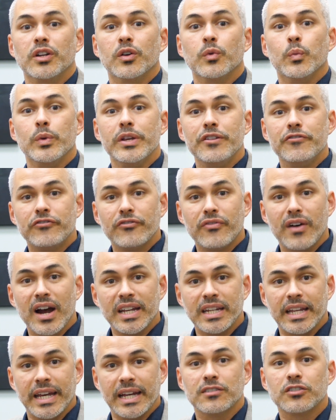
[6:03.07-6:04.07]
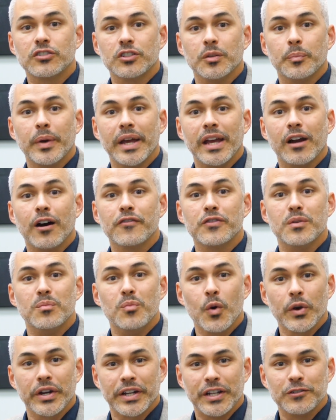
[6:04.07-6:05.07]
a refinance to pay off the
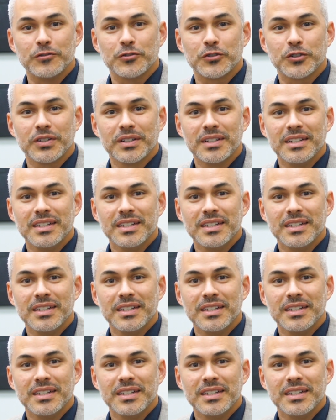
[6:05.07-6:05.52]
mortgage